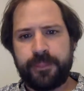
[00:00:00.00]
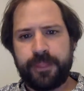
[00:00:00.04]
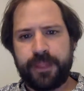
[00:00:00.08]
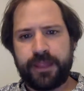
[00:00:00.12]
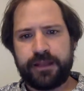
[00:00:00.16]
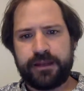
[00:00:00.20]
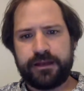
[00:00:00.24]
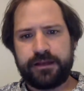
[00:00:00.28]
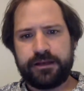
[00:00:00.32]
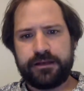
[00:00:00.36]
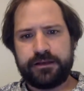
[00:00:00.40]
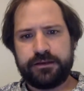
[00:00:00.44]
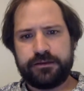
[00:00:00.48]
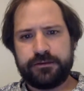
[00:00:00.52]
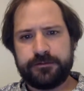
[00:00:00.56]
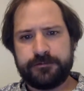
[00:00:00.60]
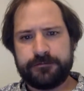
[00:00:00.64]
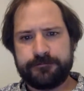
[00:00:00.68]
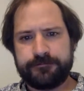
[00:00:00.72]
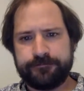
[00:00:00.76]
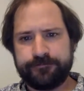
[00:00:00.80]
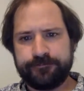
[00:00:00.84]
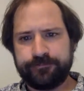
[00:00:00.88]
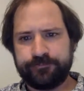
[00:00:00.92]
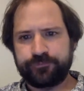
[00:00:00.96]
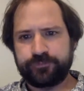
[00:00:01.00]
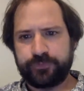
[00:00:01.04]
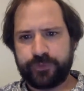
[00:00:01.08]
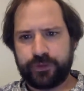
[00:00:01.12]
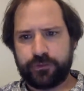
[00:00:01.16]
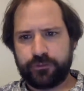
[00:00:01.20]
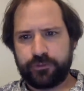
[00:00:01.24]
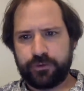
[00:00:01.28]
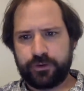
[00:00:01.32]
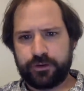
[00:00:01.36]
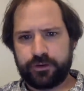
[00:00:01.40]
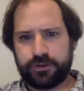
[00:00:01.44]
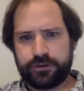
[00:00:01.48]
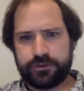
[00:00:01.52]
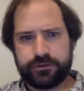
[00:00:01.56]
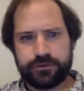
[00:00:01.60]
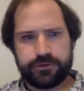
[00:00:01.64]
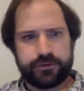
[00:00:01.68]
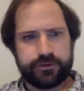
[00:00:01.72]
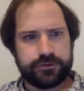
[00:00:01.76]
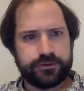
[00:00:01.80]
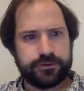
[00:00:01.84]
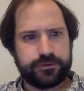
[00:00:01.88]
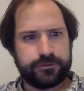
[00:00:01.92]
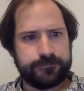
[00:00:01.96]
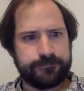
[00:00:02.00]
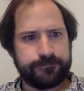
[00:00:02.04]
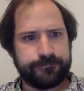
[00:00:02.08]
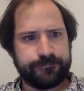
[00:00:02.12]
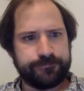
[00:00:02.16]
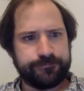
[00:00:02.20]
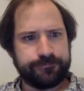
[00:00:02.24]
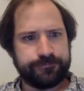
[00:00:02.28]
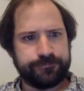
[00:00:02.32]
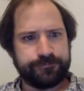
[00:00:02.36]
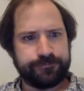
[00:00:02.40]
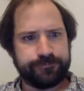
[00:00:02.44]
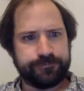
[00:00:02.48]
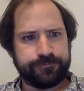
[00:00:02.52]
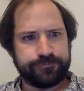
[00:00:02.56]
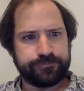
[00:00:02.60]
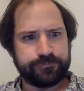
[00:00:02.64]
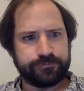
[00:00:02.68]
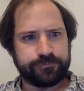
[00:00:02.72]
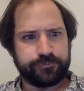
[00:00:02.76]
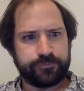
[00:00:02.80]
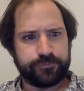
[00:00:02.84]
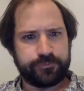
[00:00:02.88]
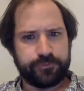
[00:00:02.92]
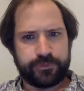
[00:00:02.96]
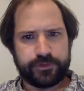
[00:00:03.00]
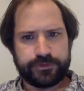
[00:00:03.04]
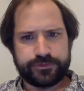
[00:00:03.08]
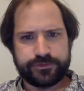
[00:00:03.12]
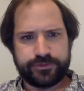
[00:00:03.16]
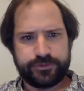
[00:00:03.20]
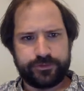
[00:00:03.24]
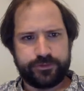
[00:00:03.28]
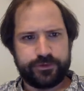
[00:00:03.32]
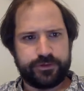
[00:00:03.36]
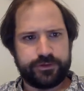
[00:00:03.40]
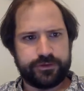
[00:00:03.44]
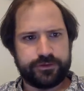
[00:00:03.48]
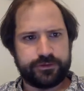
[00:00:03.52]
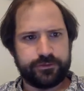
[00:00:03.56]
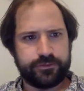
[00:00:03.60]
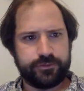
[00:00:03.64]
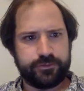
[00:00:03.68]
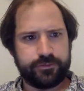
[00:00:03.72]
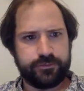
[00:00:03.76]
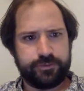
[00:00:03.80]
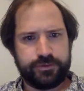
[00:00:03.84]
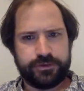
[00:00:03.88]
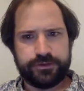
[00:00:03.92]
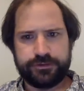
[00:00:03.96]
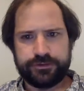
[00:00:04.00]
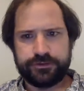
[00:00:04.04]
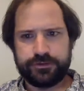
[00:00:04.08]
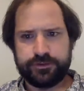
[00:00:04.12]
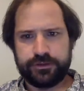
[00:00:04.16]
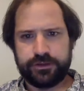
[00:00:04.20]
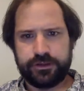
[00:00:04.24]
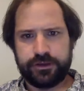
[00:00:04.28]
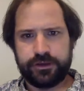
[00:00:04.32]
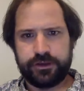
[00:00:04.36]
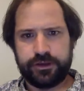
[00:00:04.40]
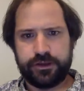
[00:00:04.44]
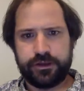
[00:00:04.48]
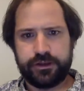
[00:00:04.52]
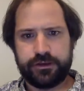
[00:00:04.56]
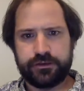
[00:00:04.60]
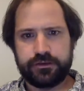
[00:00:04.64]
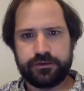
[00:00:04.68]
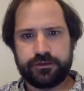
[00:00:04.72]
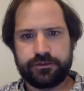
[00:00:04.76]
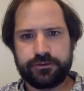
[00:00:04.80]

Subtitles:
I need to work on this. So this would be slide